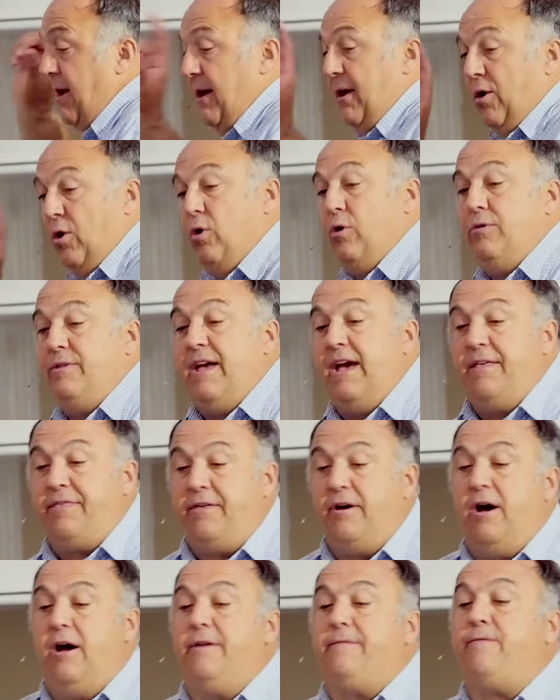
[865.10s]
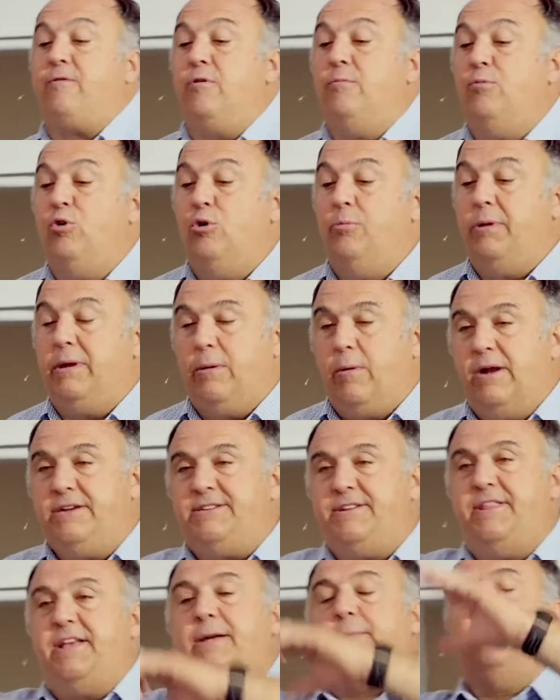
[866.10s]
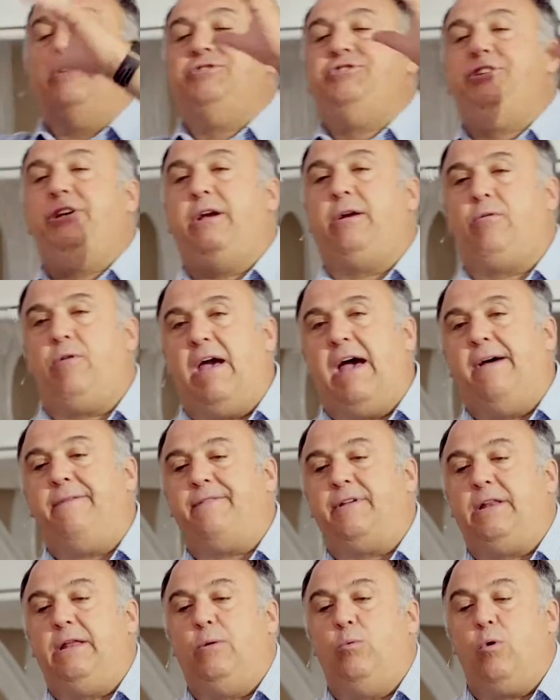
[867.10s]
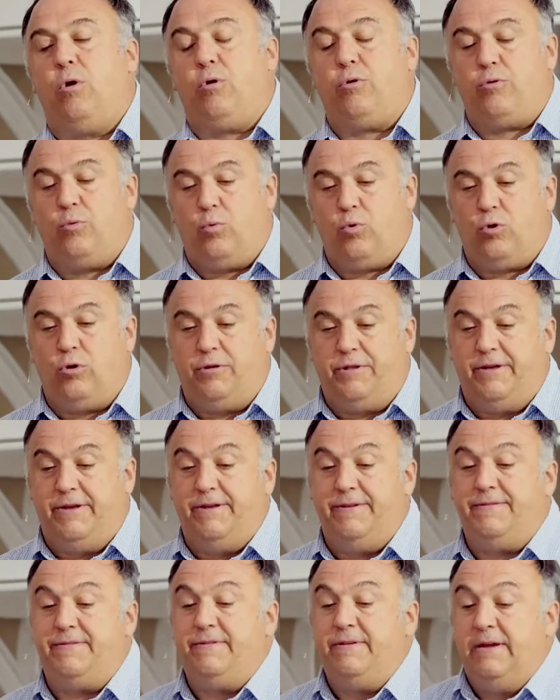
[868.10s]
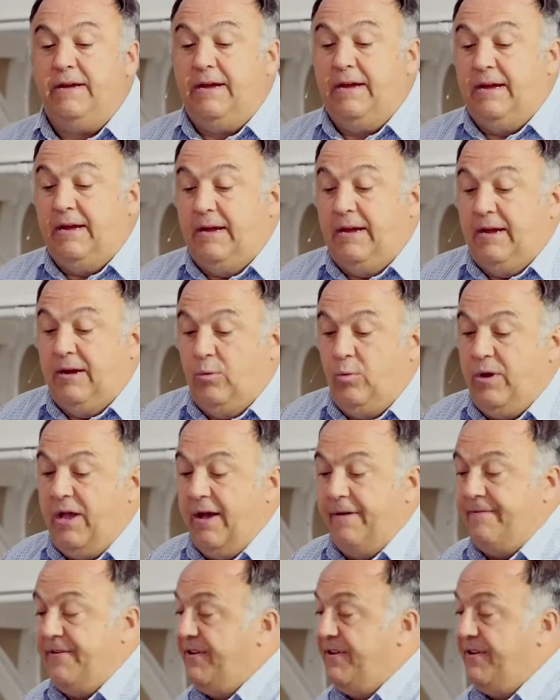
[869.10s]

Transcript: hold that thought for a moment. I want you to think about geographically where the world is. We have